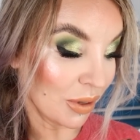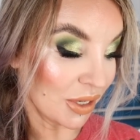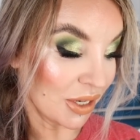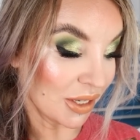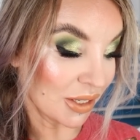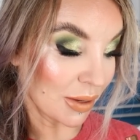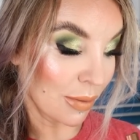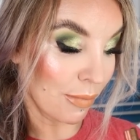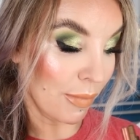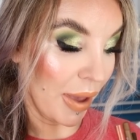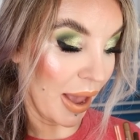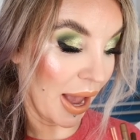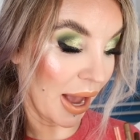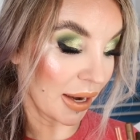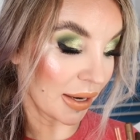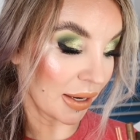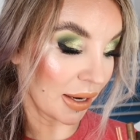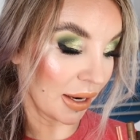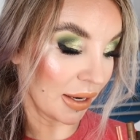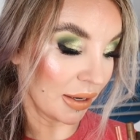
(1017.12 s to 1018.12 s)
which is a
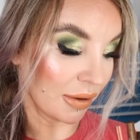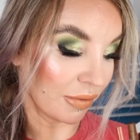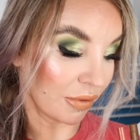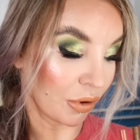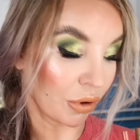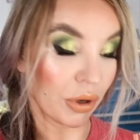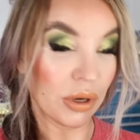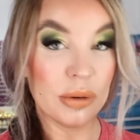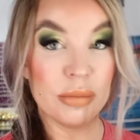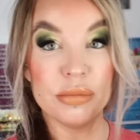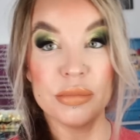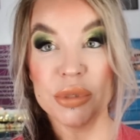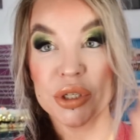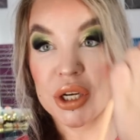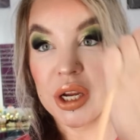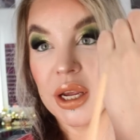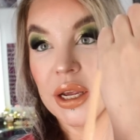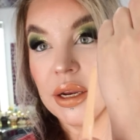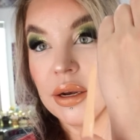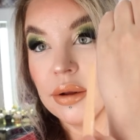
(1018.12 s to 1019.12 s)
matte kind of cream
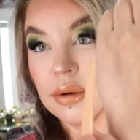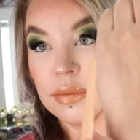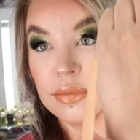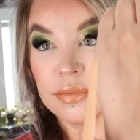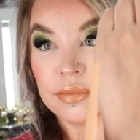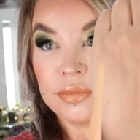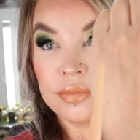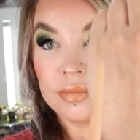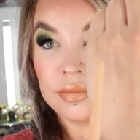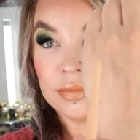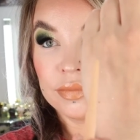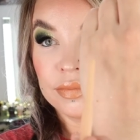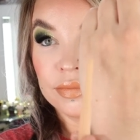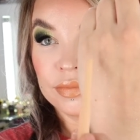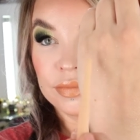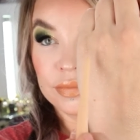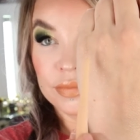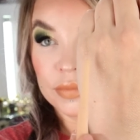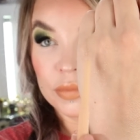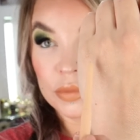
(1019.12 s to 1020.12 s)
shade.
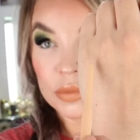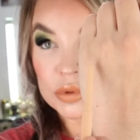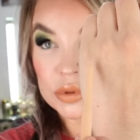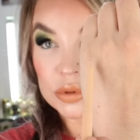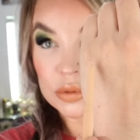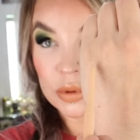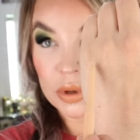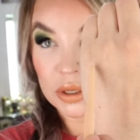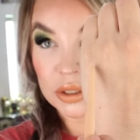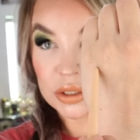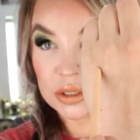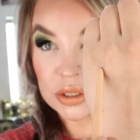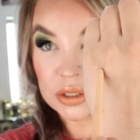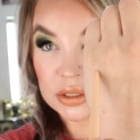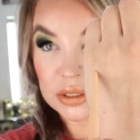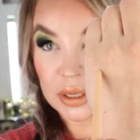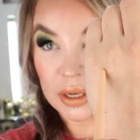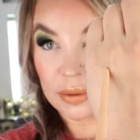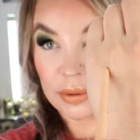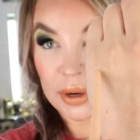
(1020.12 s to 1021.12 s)
swatch
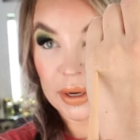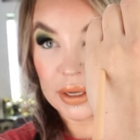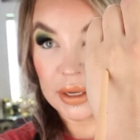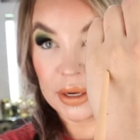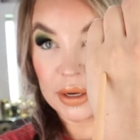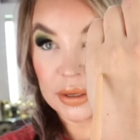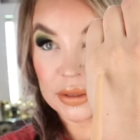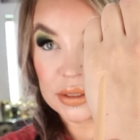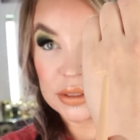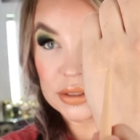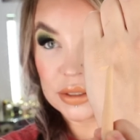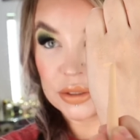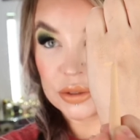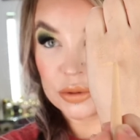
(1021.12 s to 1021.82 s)
this guy right here. And these are